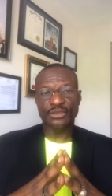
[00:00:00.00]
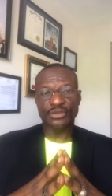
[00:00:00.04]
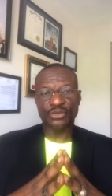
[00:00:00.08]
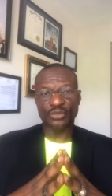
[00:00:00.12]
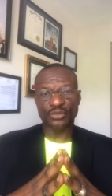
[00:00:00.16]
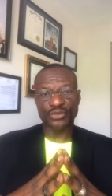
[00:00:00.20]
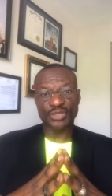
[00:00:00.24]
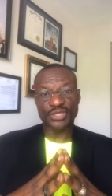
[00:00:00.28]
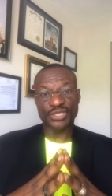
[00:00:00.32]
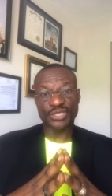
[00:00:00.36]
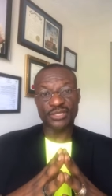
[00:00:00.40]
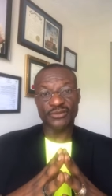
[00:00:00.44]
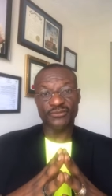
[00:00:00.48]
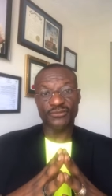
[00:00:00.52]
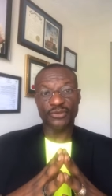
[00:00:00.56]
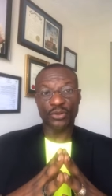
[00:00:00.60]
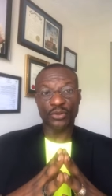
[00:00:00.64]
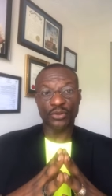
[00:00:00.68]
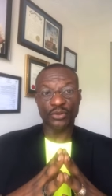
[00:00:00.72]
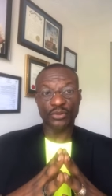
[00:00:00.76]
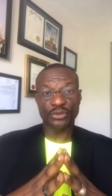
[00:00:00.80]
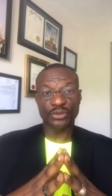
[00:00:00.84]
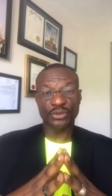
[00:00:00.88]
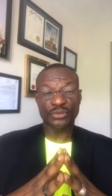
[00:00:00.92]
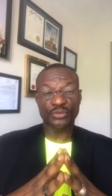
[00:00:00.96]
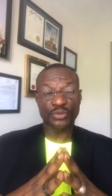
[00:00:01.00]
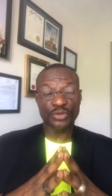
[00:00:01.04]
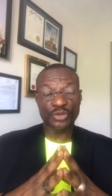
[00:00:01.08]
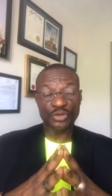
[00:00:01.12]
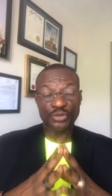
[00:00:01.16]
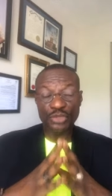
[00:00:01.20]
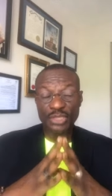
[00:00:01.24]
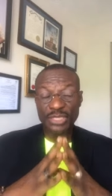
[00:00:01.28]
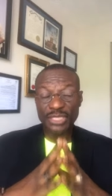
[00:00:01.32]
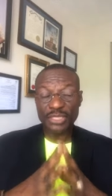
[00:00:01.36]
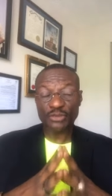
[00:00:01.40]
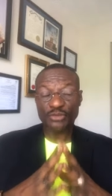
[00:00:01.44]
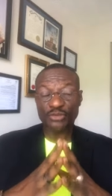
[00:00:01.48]
to receive the whole,
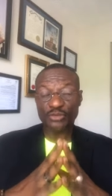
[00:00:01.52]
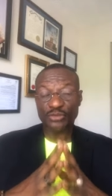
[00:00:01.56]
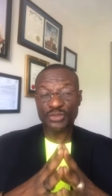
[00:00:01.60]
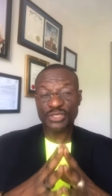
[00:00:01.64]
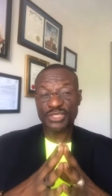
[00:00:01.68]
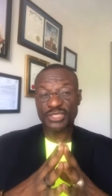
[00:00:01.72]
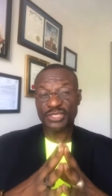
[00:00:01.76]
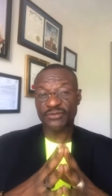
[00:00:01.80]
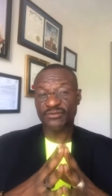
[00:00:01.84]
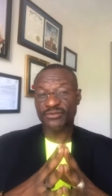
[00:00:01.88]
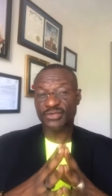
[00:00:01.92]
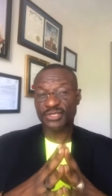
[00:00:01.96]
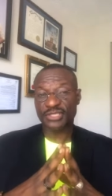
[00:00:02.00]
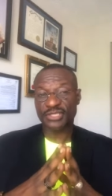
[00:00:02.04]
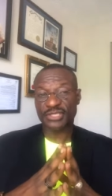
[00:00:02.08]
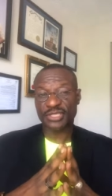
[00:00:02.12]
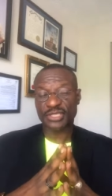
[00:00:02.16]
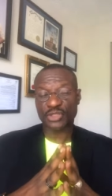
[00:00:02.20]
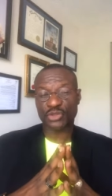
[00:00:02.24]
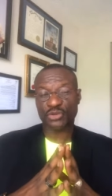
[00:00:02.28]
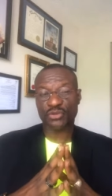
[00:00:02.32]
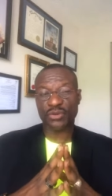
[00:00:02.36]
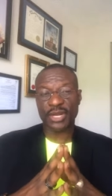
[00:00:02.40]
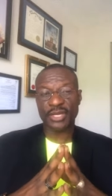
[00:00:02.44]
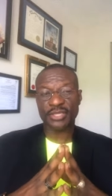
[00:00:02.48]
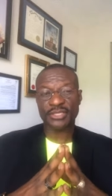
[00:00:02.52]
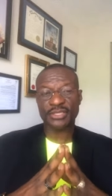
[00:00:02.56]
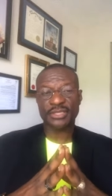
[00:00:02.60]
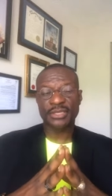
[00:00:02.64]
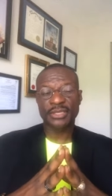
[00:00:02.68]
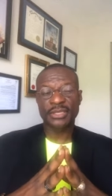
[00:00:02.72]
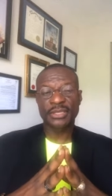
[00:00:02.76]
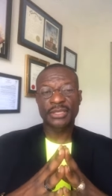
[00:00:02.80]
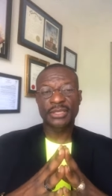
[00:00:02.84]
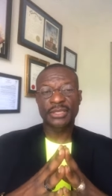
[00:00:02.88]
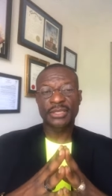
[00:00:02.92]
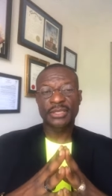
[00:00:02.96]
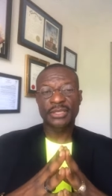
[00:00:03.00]
you need to receive Jesus Christ
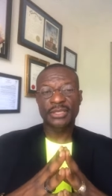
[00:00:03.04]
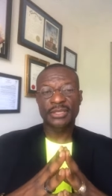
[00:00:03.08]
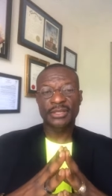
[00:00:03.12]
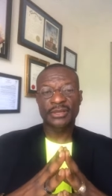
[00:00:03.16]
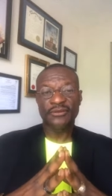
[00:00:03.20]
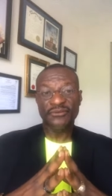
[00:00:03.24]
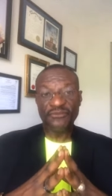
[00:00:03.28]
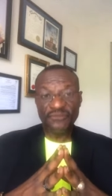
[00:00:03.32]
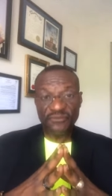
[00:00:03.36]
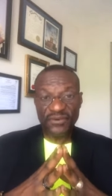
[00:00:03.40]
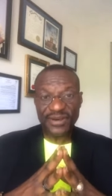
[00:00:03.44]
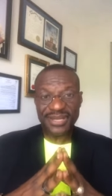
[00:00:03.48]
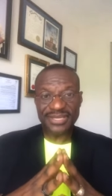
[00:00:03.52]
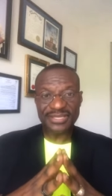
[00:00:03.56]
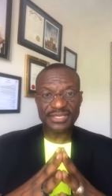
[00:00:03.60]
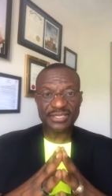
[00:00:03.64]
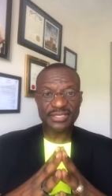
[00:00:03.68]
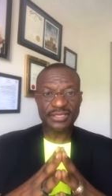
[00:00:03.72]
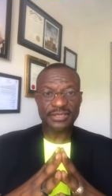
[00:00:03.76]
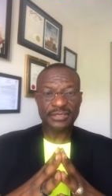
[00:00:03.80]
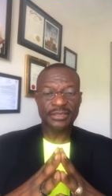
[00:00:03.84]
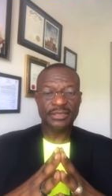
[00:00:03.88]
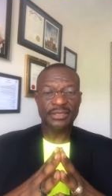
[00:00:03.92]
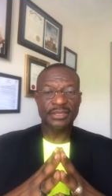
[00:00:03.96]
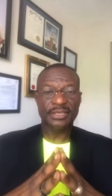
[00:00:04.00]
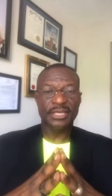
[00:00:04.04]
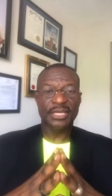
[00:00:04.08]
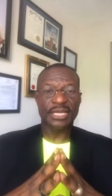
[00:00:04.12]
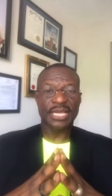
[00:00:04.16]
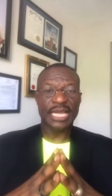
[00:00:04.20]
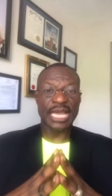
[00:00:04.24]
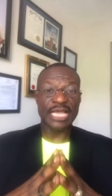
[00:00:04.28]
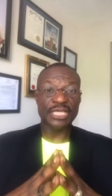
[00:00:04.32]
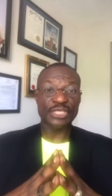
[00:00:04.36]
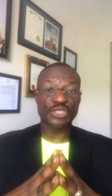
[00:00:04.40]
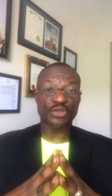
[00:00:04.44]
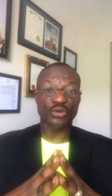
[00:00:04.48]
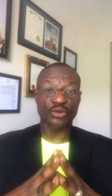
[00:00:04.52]
first
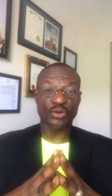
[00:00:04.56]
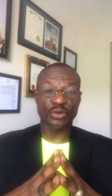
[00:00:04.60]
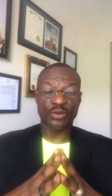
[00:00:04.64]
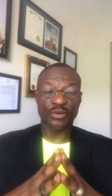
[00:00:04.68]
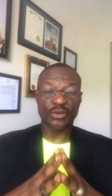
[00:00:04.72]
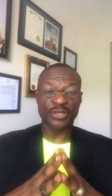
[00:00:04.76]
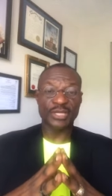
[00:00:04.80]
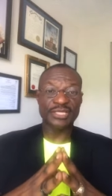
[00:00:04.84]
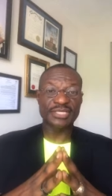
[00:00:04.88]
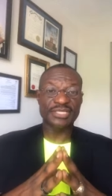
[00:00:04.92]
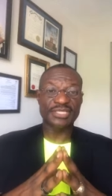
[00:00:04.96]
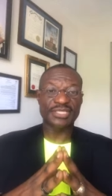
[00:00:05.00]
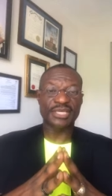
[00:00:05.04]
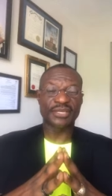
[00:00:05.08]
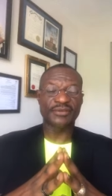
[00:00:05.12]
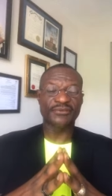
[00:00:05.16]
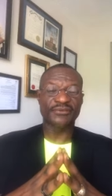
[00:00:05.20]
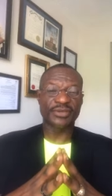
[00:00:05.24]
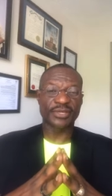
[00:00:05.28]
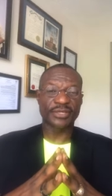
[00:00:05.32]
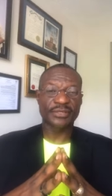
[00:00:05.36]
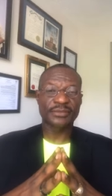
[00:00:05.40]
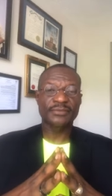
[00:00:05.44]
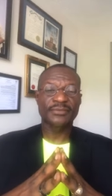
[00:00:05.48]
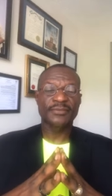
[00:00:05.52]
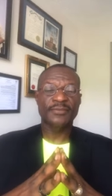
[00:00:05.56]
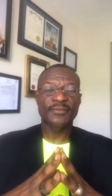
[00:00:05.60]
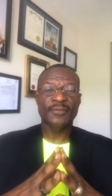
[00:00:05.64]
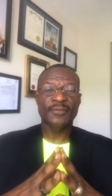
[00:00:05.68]
as your Lord and Savior,